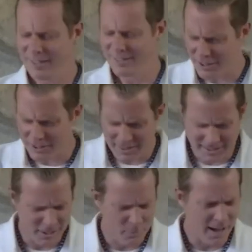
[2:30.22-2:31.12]
I started
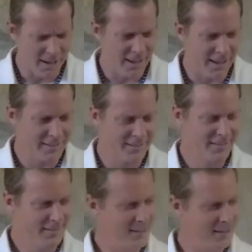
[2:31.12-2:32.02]
thinking about that,
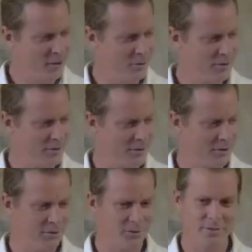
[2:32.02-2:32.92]
and you know,
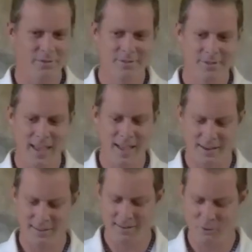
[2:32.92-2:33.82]
there's
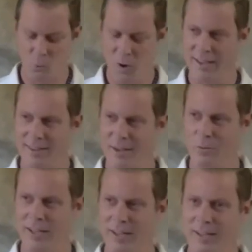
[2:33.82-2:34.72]
kind of this way
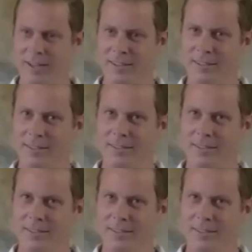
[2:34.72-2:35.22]
that we